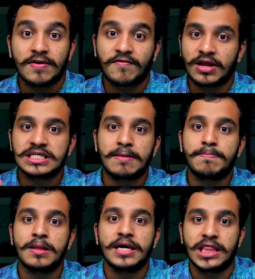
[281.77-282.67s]
For
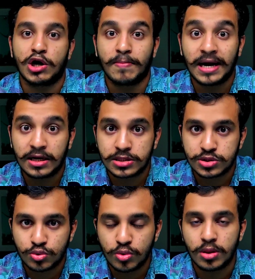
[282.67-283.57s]
example, in our medical
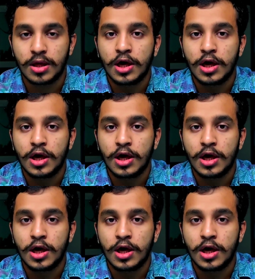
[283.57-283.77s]
school,